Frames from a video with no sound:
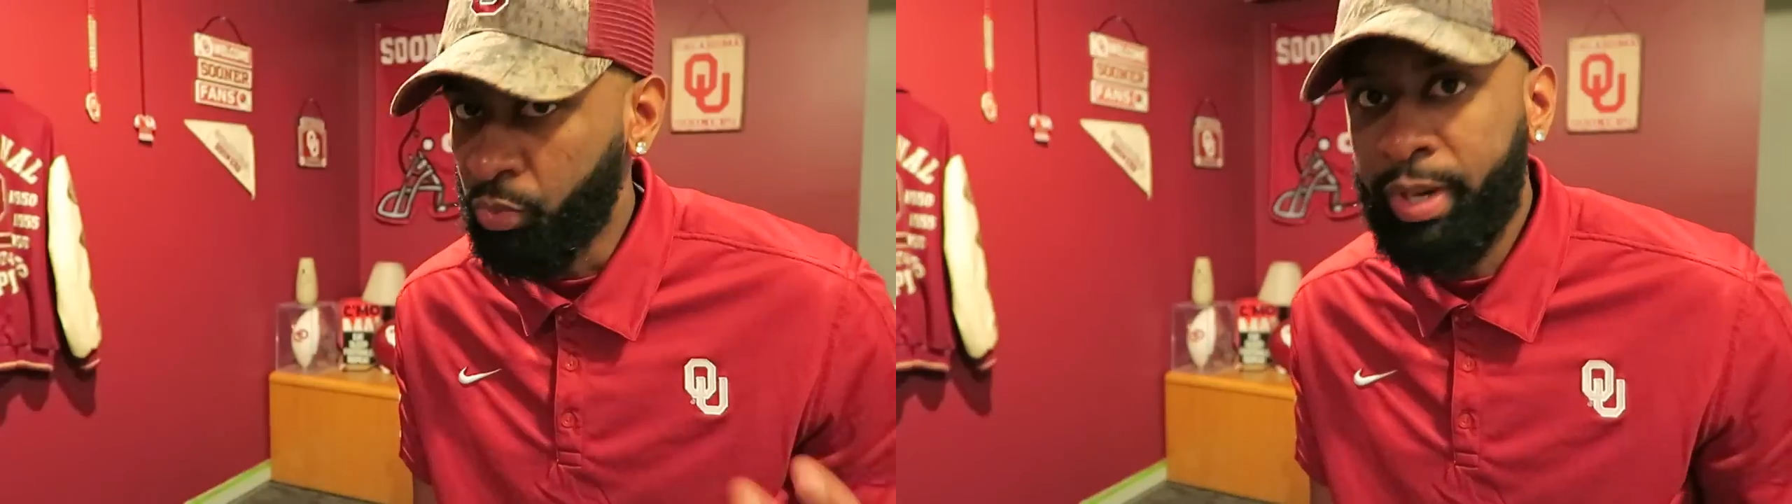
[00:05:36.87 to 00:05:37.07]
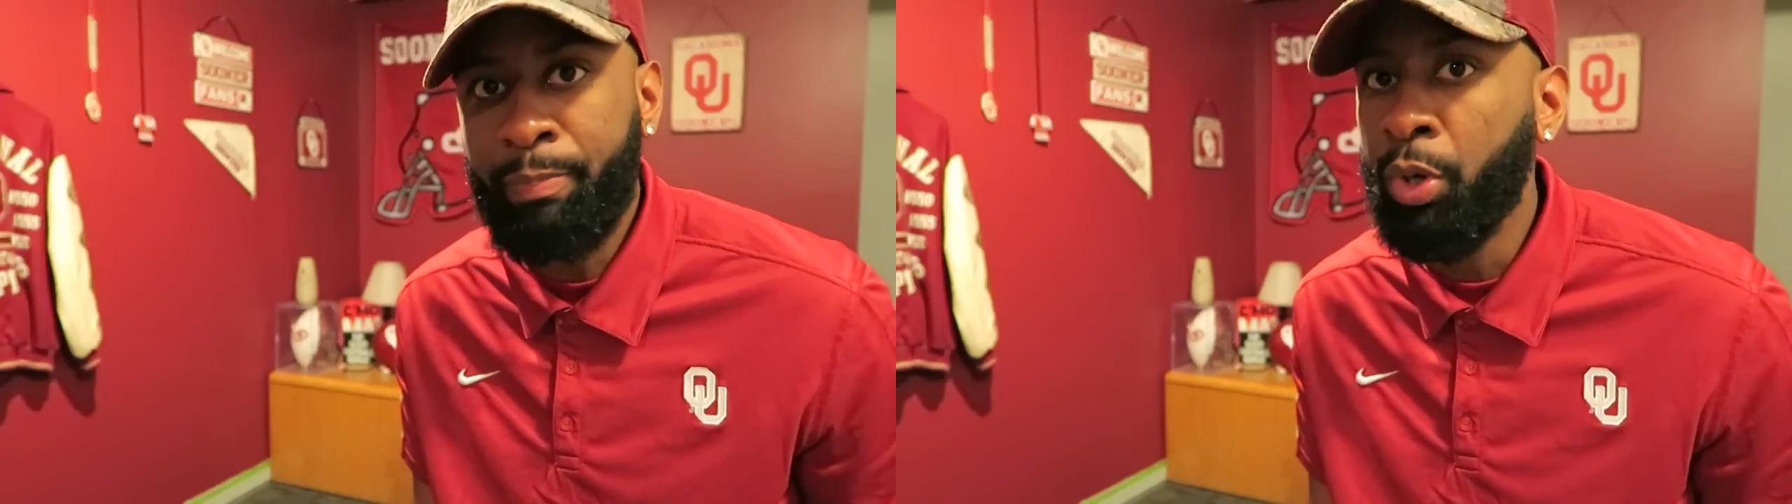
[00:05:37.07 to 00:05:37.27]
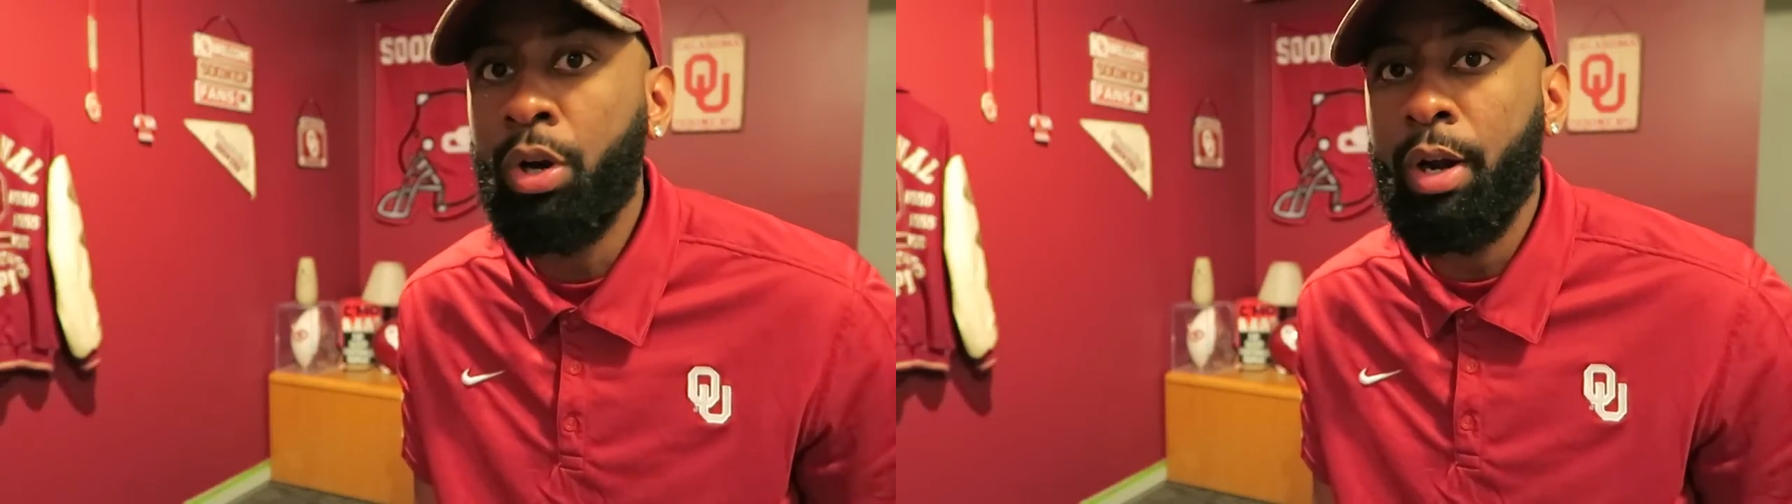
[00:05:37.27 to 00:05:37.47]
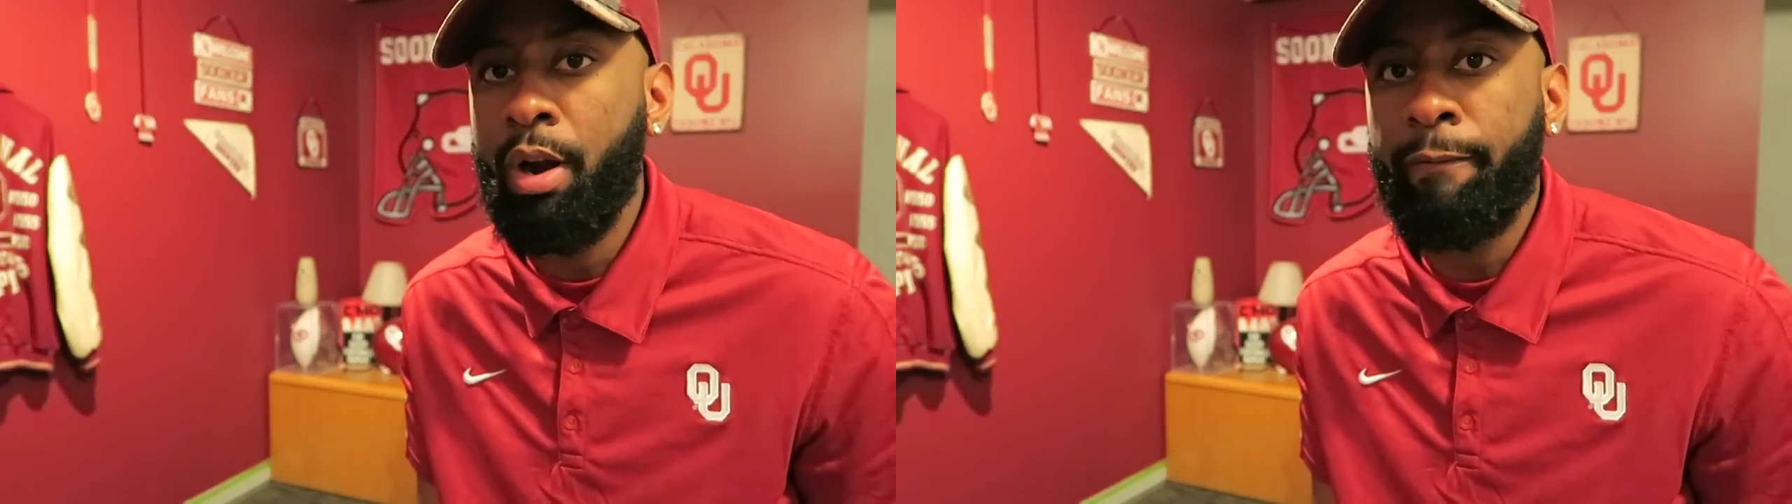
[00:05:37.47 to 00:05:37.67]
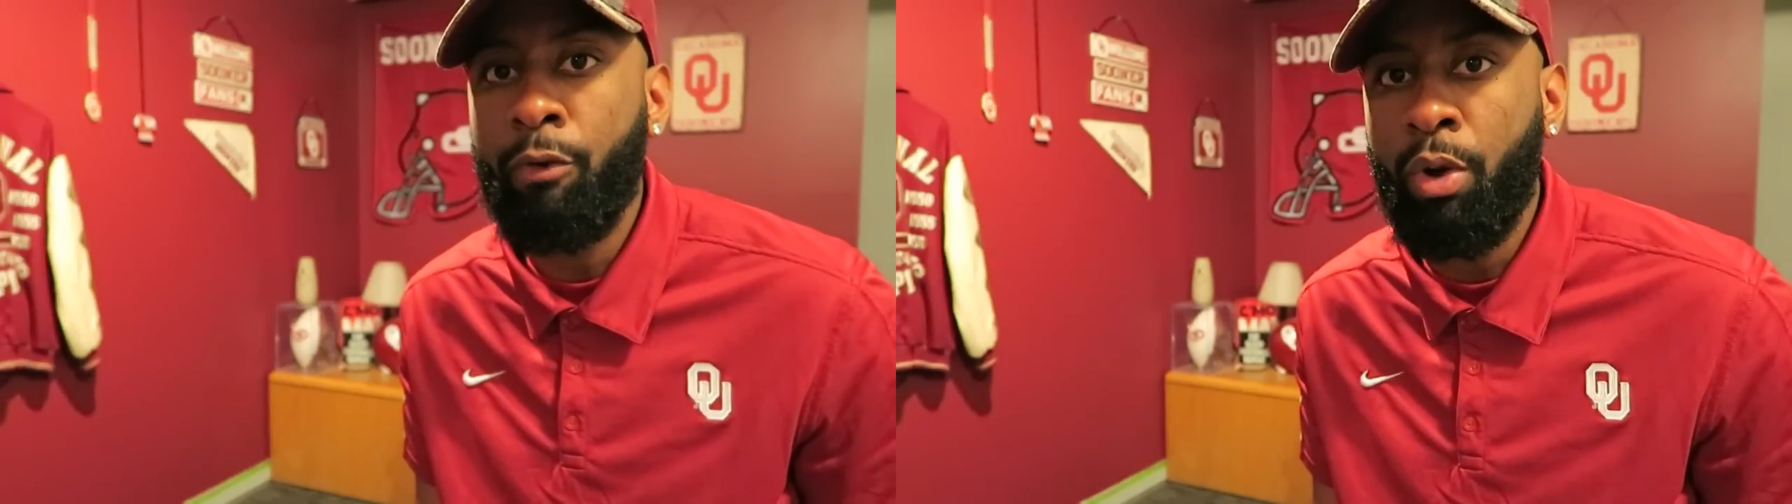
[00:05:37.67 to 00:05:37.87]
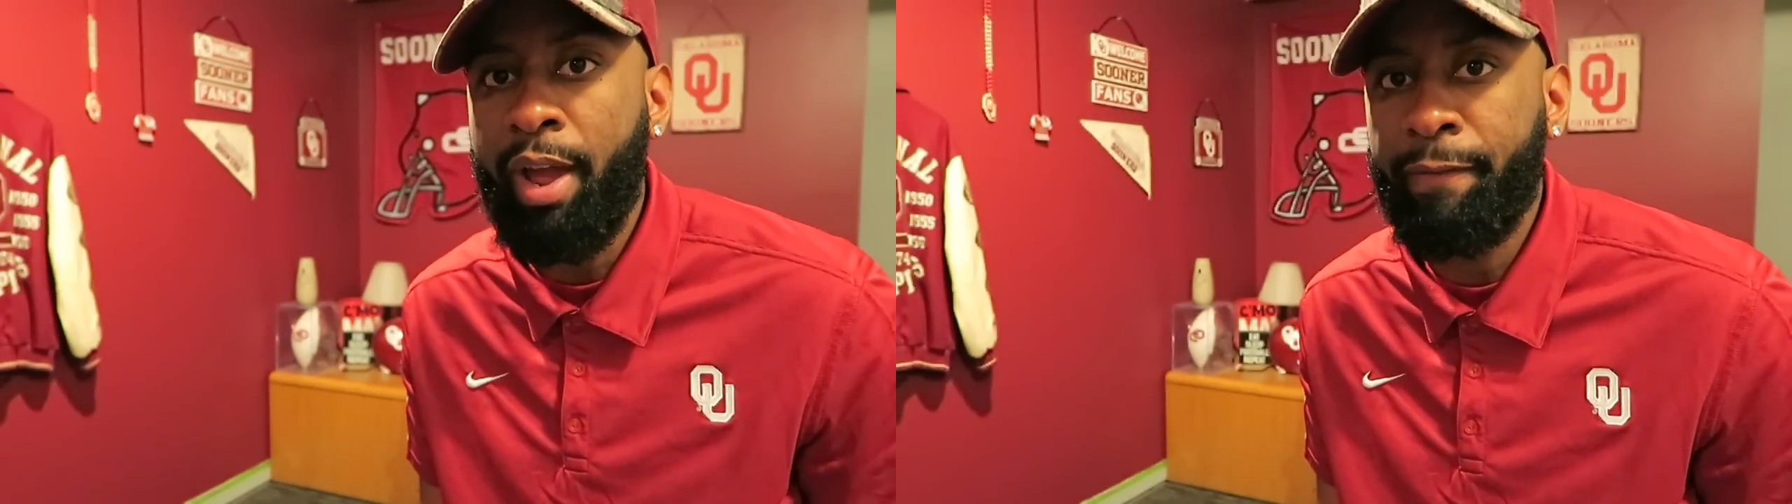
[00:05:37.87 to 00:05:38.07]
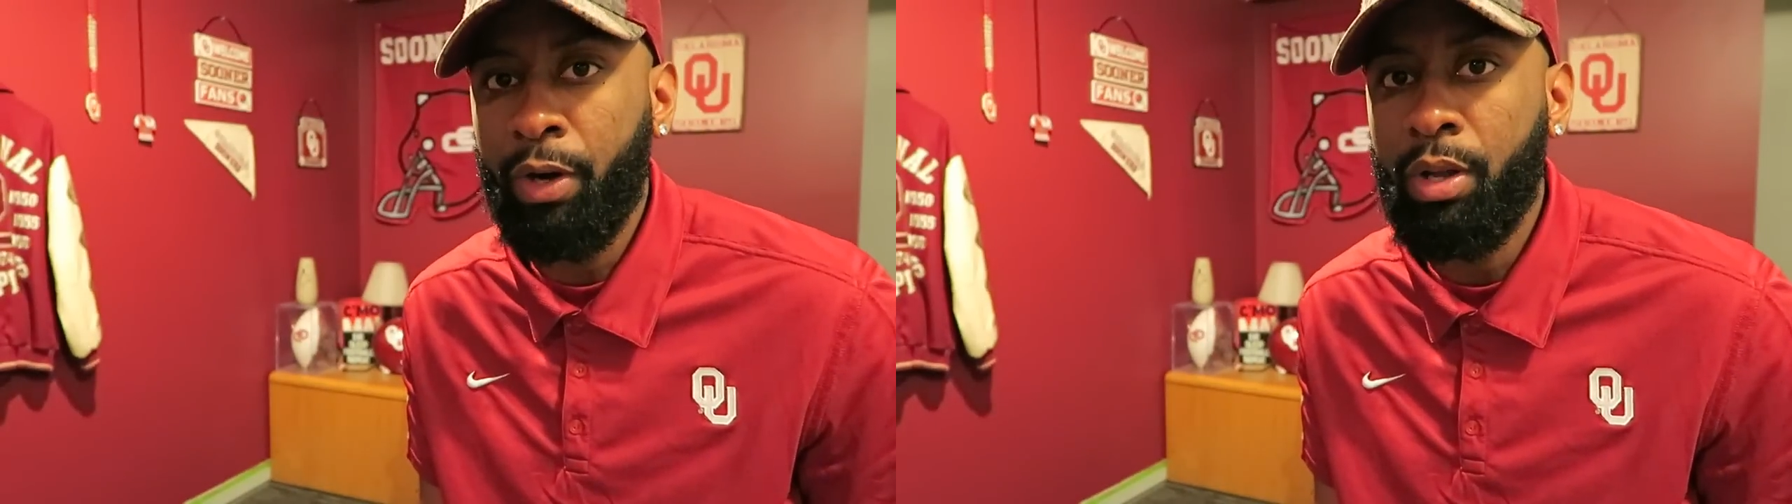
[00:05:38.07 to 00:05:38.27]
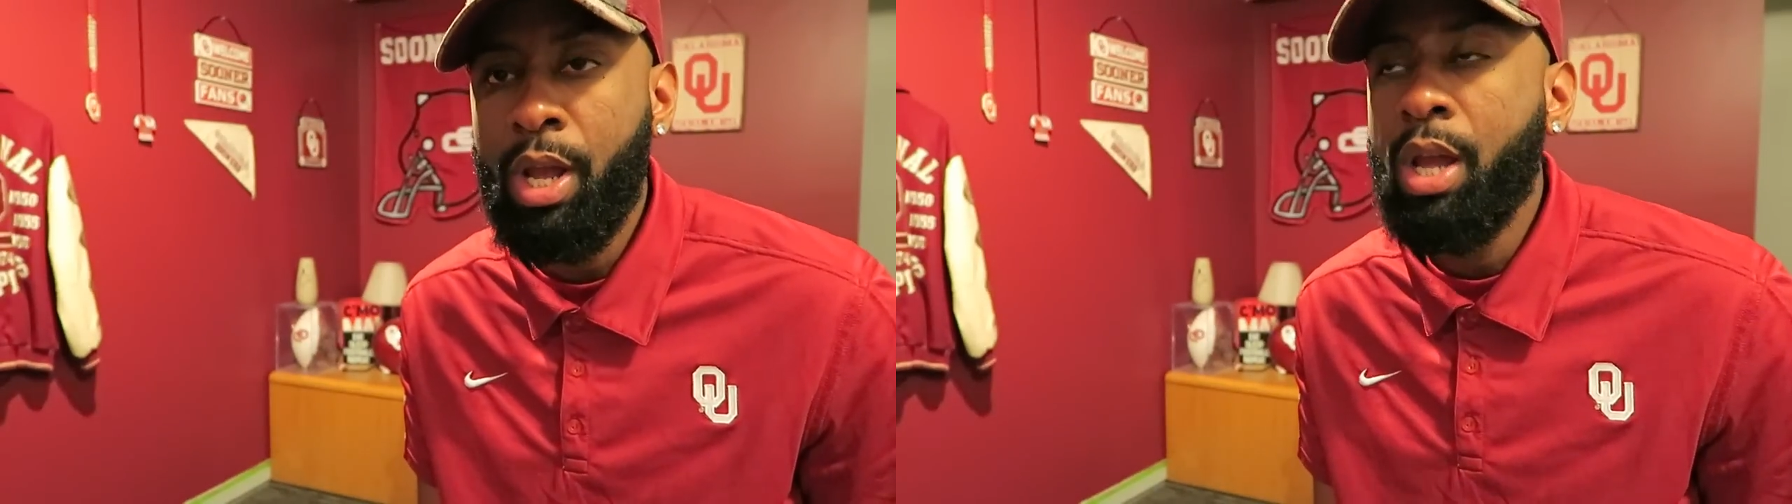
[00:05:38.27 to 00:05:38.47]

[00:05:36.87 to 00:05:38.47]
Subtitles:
we put in our full effort.